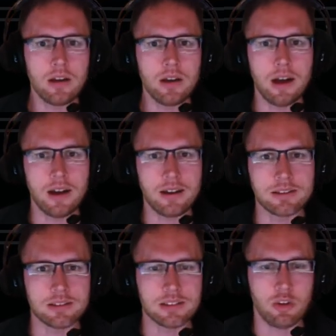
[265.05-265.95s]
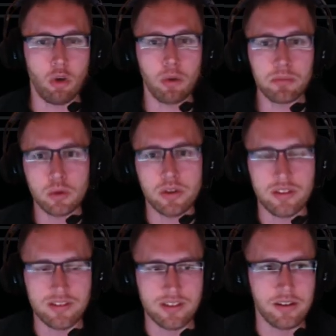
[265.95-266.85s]
And OmniCore
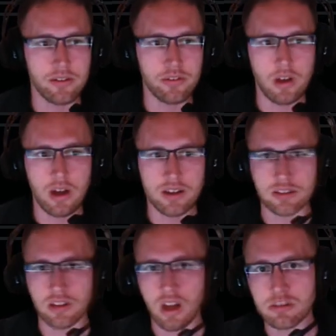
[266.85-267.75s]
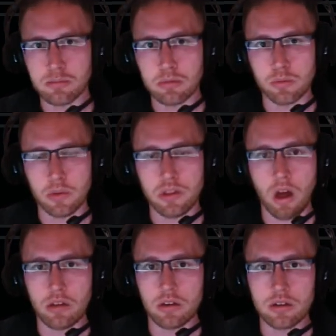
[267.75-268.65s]
itself has a dashboard with
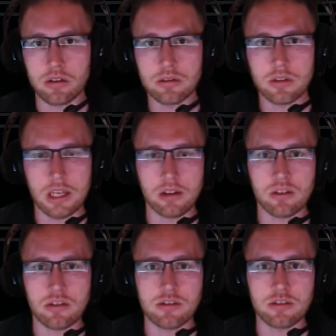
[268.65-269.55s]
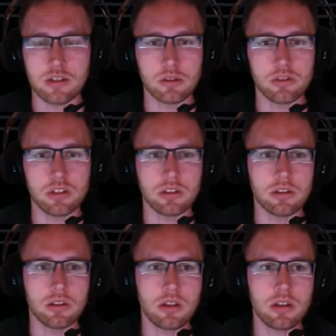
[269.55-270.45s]
other areas,
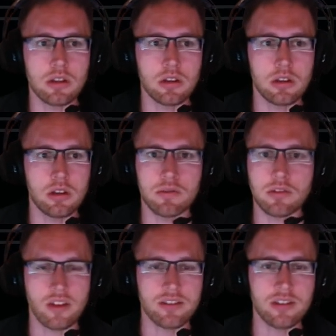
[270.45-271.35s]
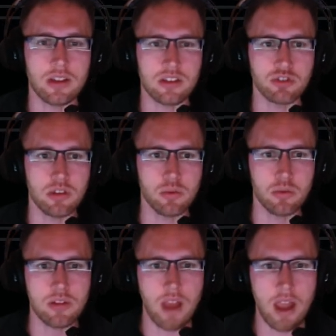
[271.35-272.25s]
including the Star Citizen general
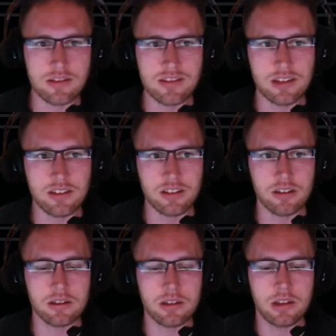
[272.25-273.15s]
settings area